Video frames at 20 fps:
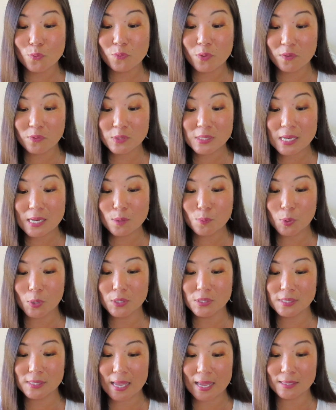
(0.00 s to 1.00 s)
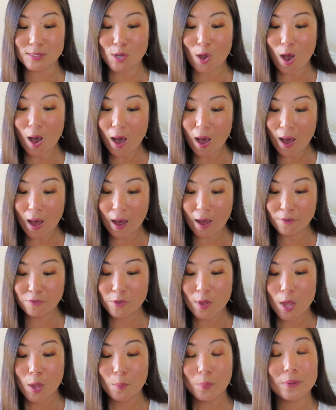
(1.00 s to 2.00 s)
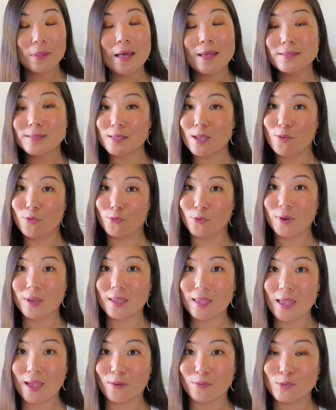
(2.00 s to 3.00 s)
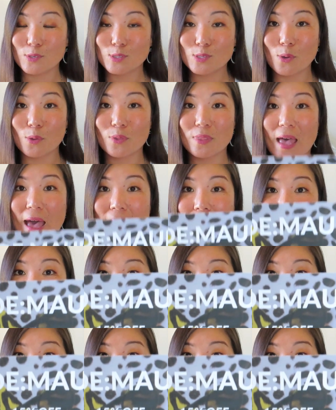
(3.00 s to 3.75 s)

15% off plus a free gift. So that